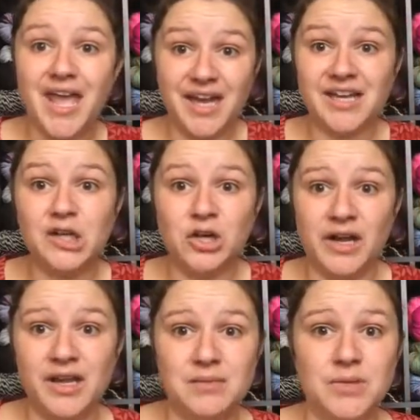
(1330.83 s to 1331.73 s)
And here I
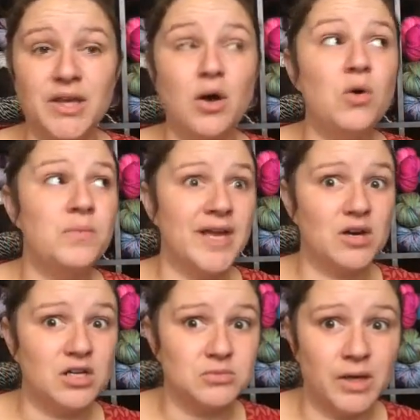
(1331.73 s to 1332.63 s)
am like, oh my
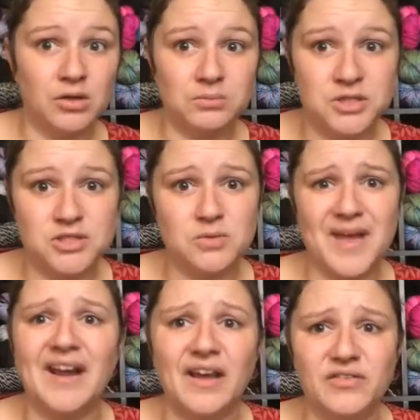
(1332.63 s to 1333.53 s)
gosh, my arm hurts so
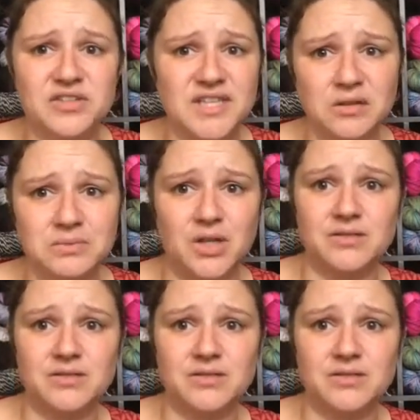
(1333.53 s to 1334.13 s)
bad. I feel terrible.